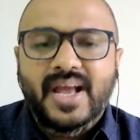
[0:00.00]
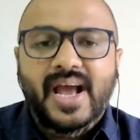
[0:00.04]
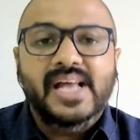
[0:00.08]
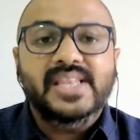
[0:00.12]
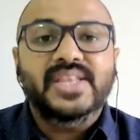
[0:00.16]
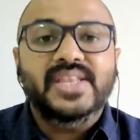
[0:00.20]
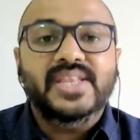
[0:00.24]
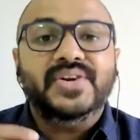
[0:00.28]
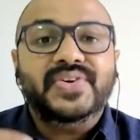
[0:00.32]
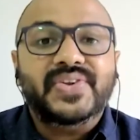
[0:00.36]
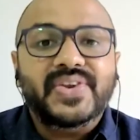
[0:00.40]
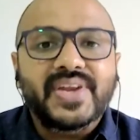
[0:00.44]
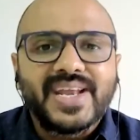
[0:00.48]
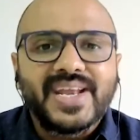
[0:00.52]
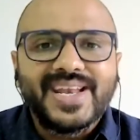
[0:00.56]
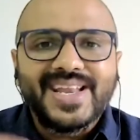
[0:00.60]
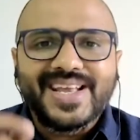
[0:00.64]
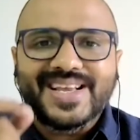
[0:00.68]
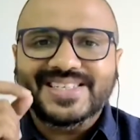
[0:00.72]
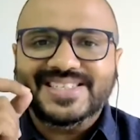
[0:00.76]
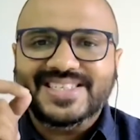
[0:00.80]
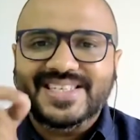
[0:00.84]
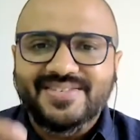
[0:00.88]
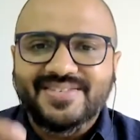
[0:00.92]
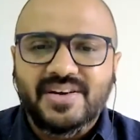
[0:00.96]
and the training
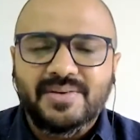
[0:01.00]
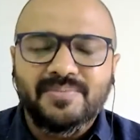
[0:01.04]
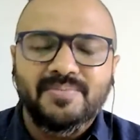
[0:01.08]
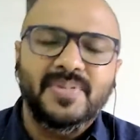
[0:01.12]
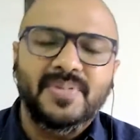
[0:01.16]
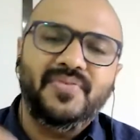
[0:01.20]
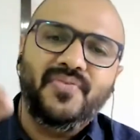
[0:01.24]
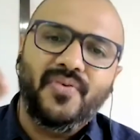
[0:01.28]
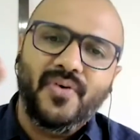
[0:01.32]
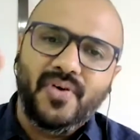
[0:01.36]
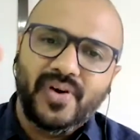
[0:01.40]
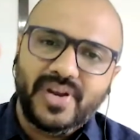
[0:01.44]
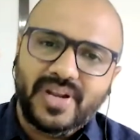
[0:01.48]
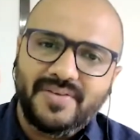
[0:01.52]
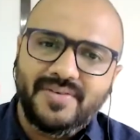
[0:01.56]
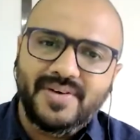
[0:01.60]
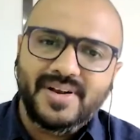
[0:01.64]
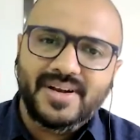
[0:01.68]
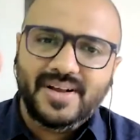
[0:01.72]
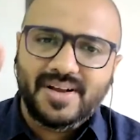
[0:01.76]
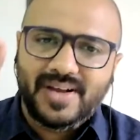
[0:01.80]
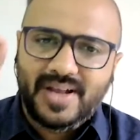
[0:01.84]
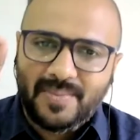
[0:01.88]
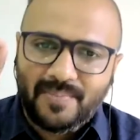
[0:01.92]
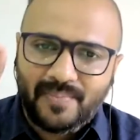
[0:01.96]
is given before even
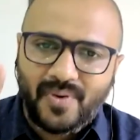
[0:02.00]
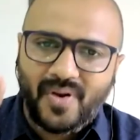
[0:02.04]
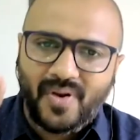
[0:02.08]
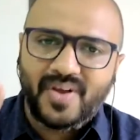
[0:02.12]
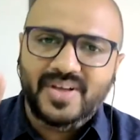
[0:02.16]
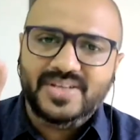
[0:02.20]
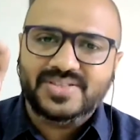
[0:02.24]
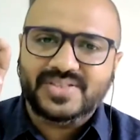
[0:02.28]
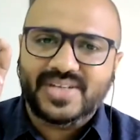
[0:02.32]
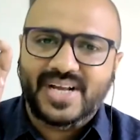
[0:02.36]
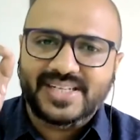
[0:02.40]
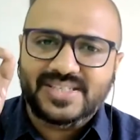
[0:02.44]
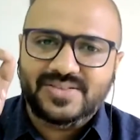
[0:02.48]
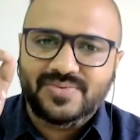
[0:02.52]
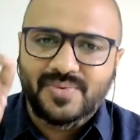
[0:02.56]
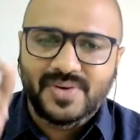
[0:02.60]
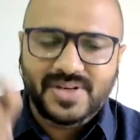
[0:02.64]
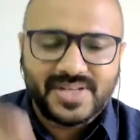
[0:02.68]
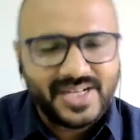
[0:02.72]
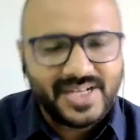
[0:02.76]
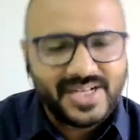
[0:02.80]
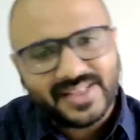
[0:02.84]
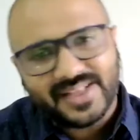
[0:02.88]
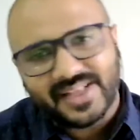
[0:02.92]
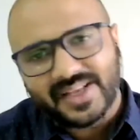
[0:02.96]
an employee starts
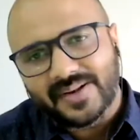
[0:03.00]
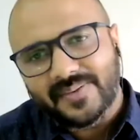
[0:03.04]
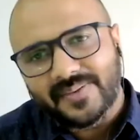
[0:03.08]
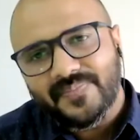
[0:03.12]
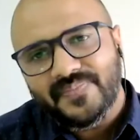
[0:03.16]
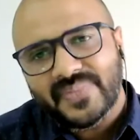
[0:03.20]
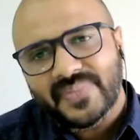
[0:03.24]
working there.